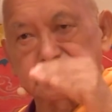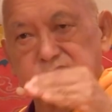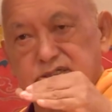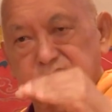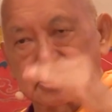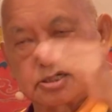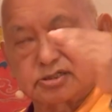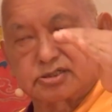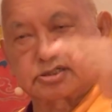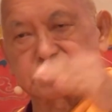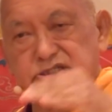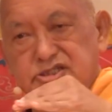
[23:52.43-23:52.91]

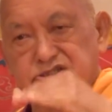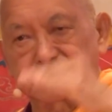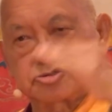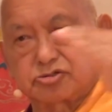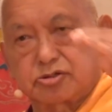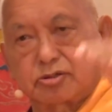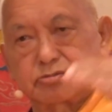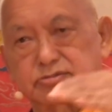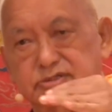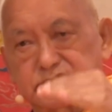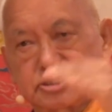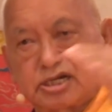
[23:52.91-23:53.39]
get
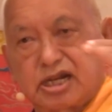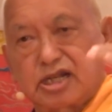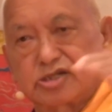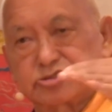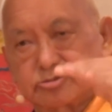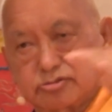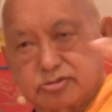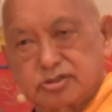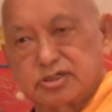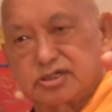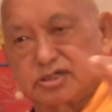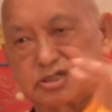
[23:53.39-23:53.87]
destroyed
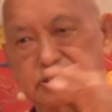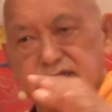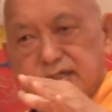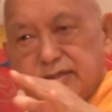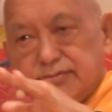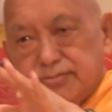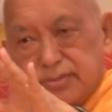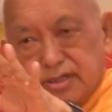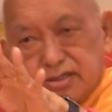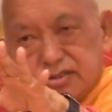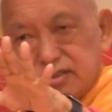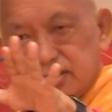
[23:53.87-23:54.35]
gradually,
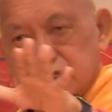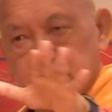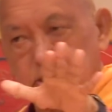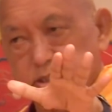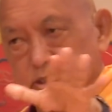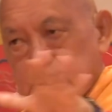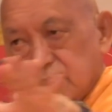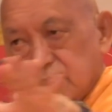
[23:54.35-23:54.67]
but